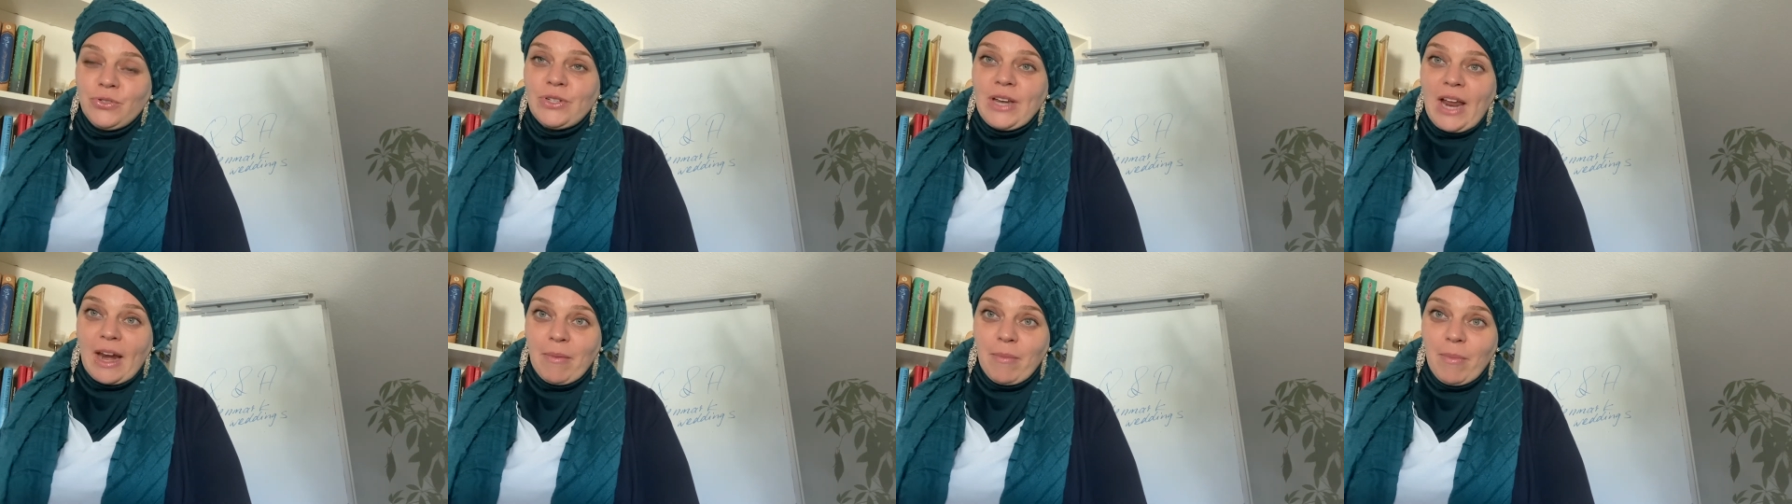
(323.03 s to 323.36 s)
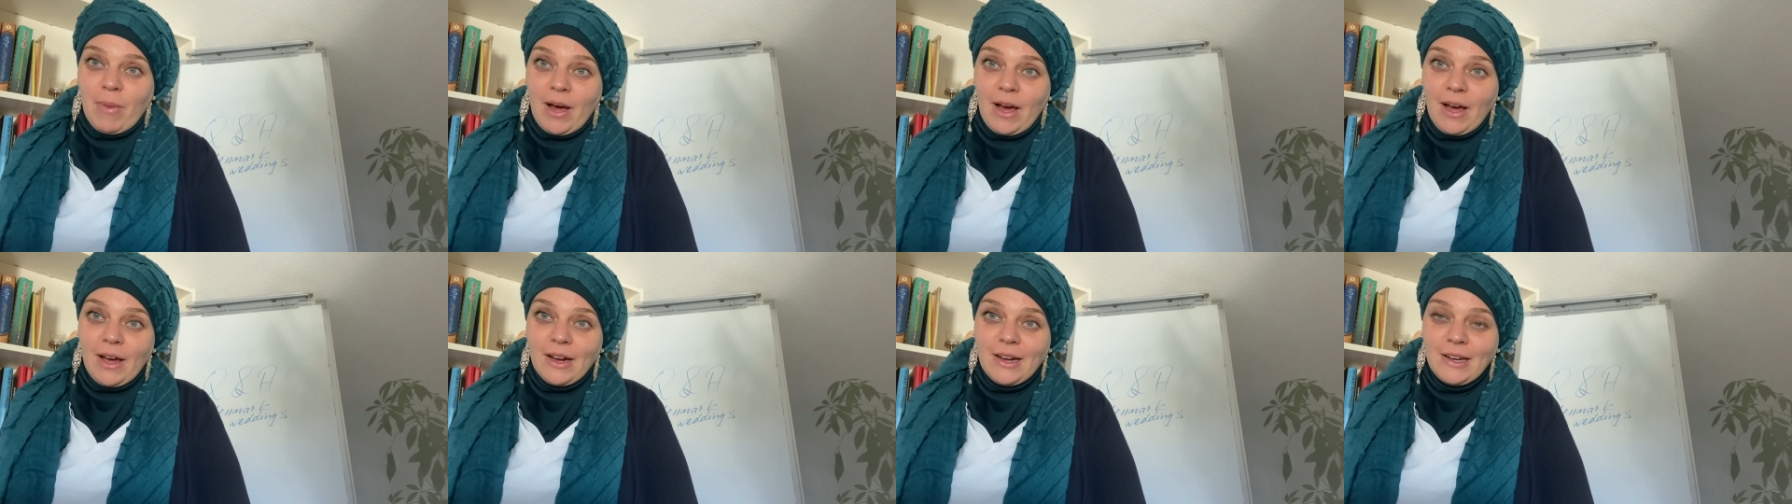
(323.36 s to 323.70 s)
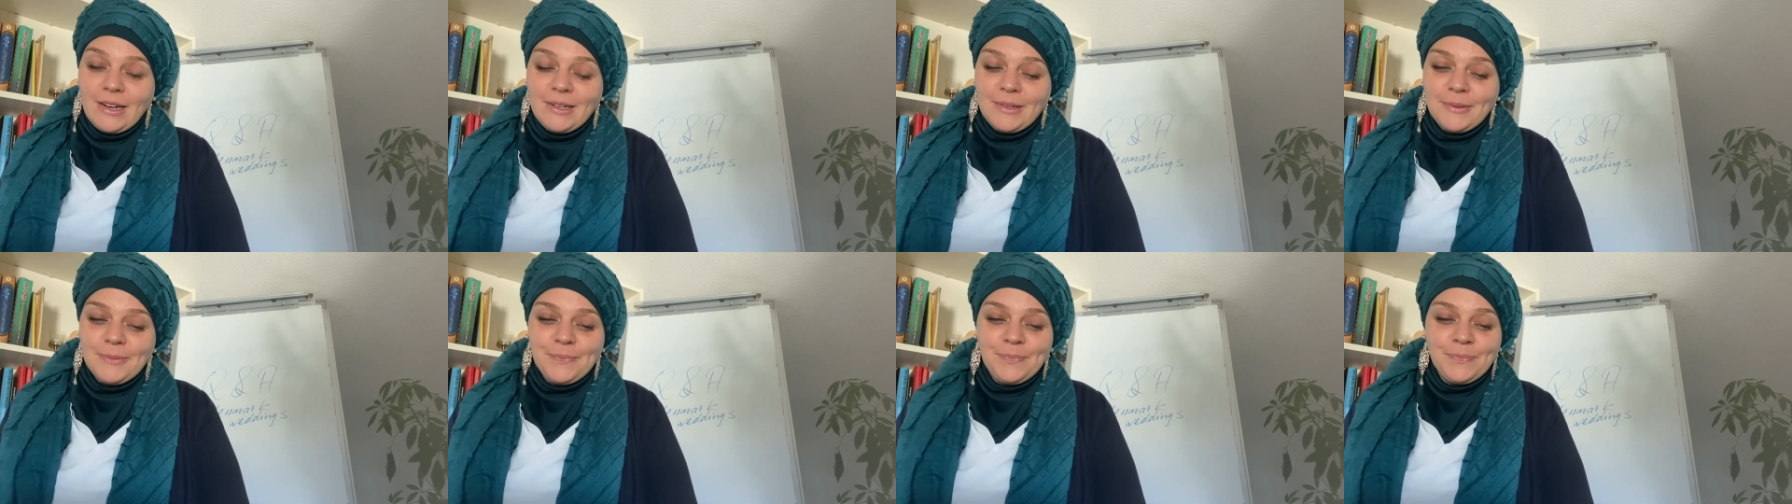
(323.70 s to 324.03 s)

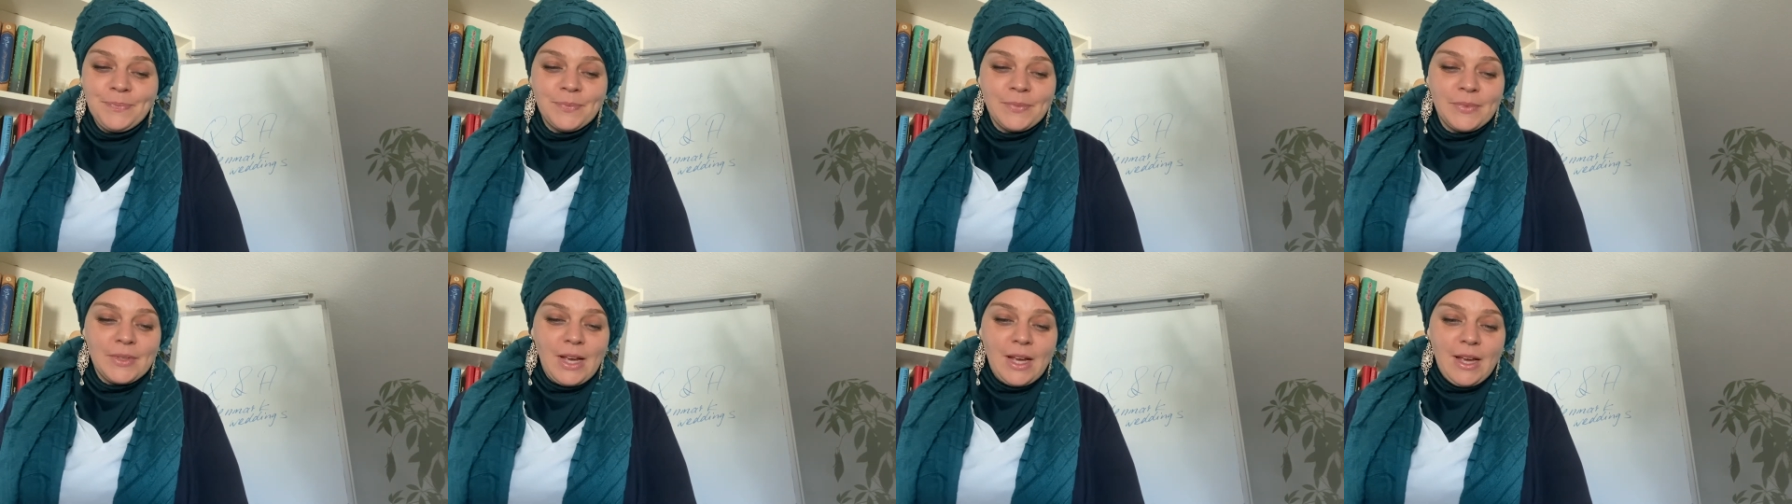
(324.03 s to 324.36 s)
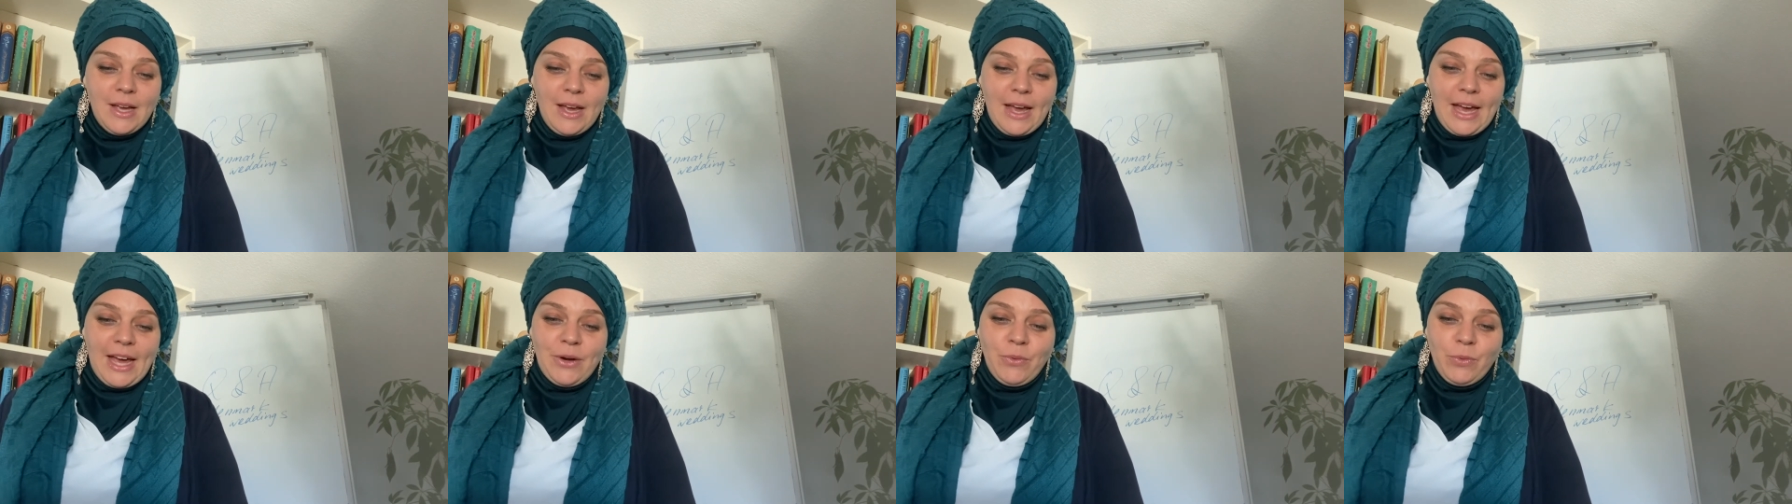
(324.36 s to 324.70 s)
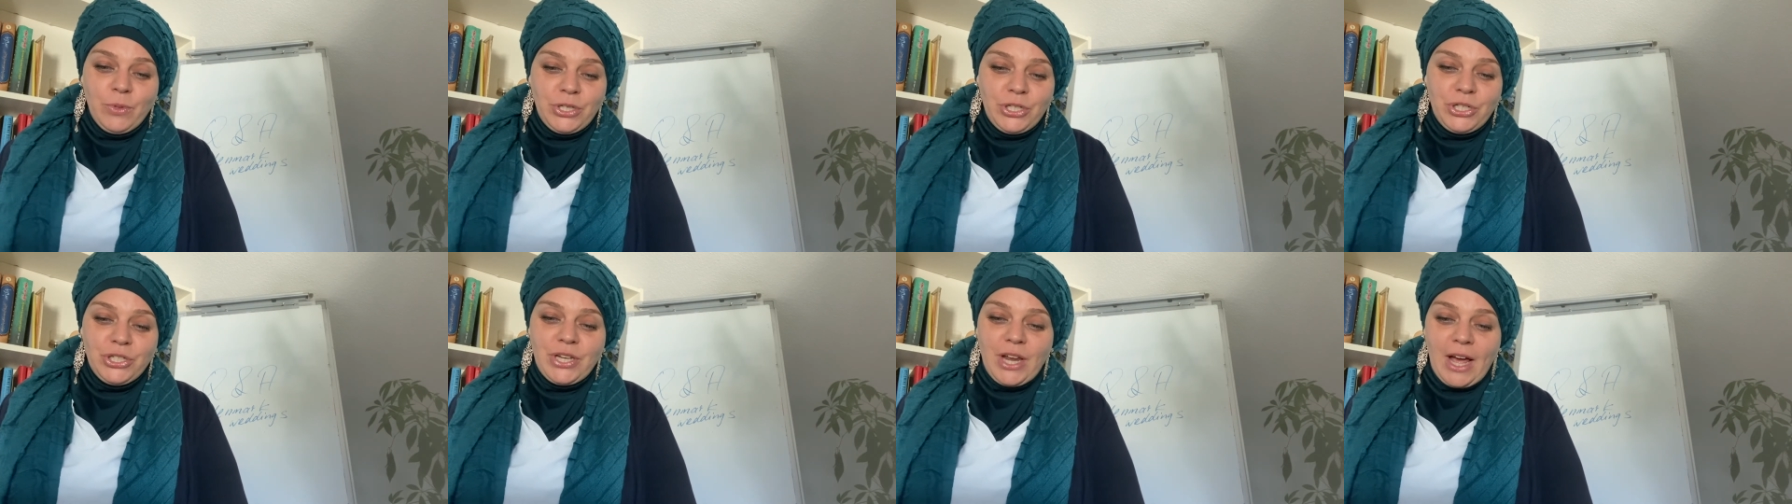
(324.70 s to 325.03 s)
Denmark and
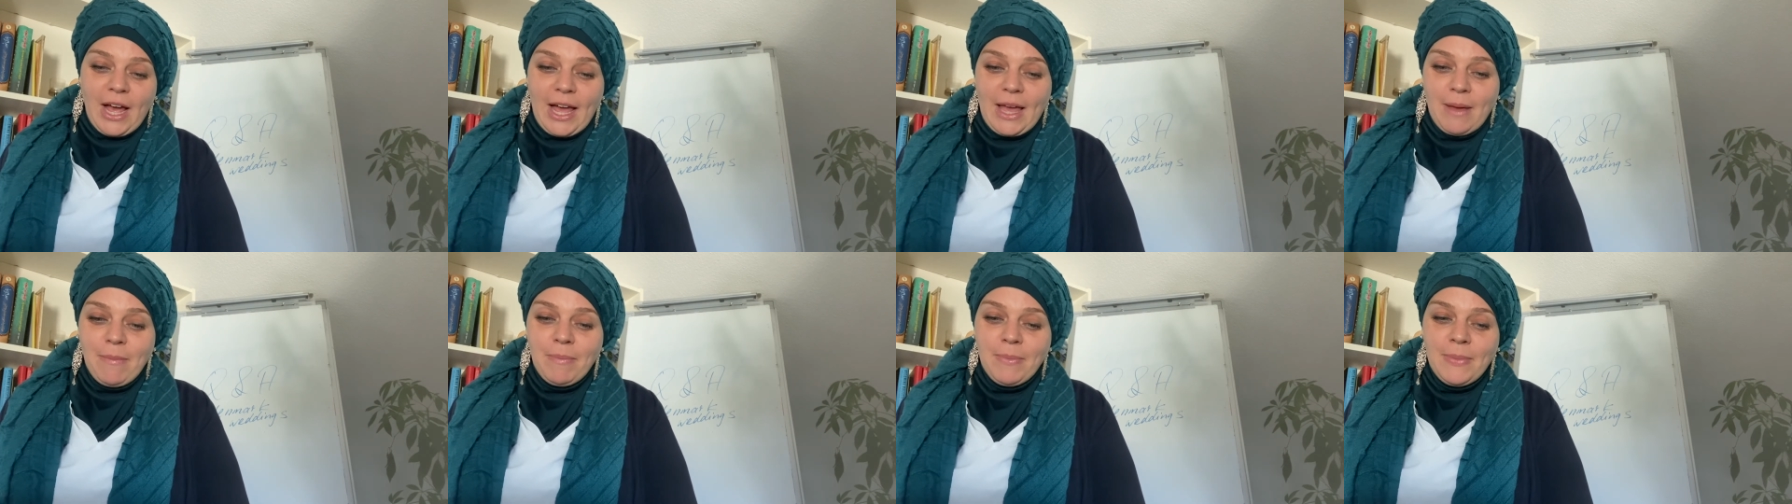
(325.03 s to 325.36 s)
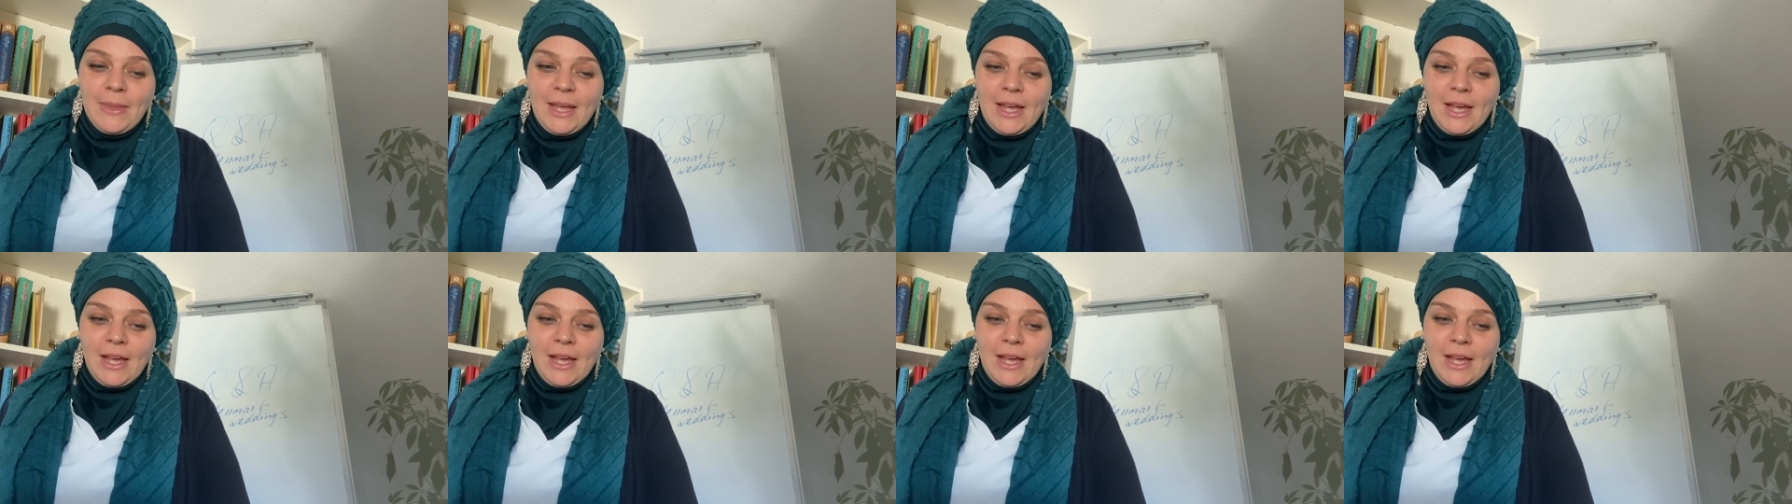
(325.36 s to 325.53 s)
which time,